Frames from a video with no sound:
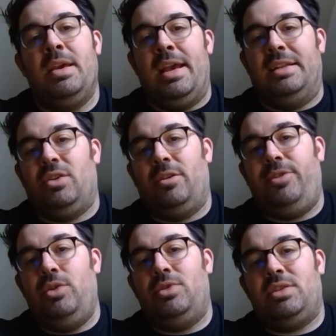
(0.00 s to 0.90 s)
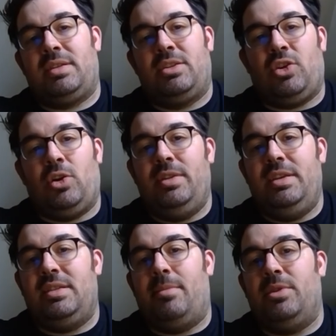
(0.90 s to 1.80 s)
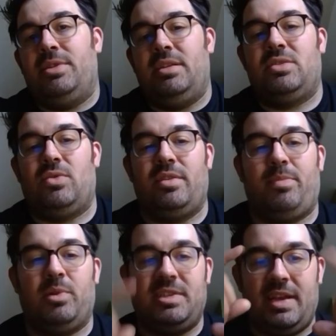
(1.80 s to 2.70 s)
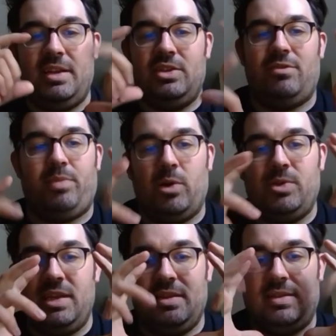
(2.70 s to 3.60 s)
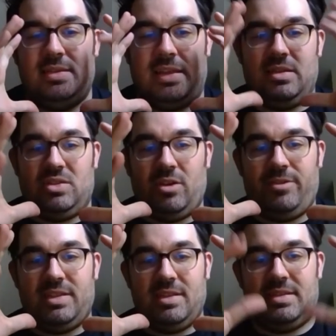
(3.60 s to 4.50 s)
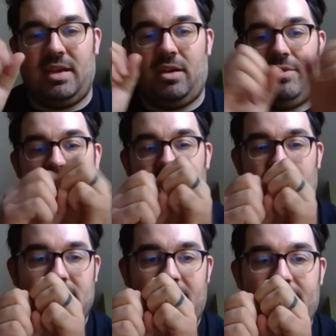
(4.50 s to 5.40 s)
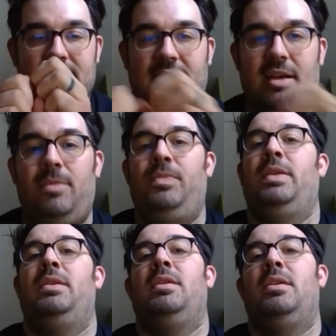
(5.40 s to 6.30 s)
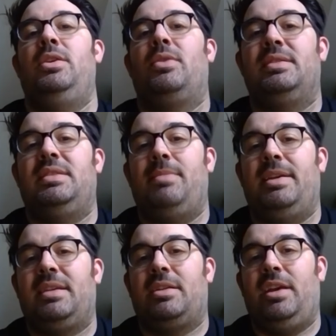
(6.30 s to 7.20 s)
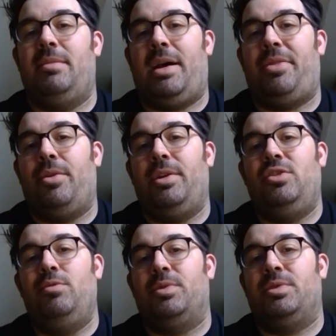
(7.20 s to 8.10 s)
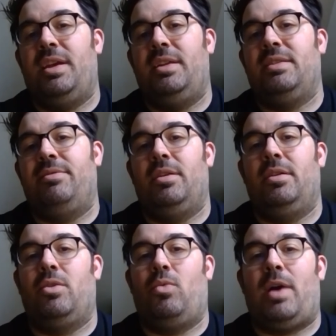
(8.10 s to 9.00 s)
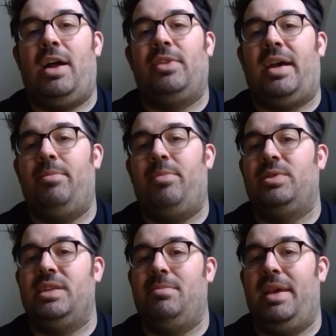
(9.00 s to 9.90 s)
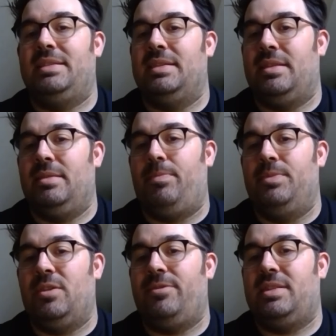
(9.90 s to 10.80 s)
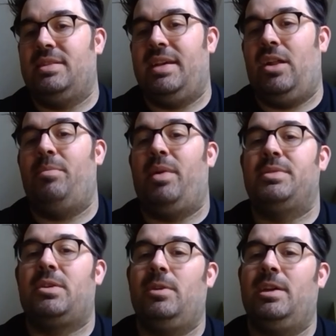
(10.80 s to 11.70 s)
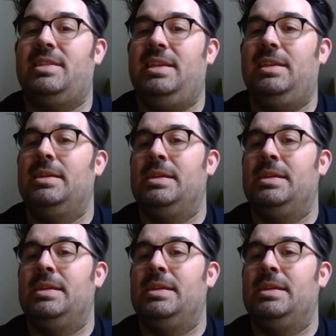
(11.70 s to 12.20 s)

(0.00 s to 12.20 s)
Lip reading: And so if you just turn these numbers into sort of the percentage of protein that's at the surface of the cell versus inside the cell, you can see basically about 32% of the wild type protein makes it to the surface of the cell and pumps creatine.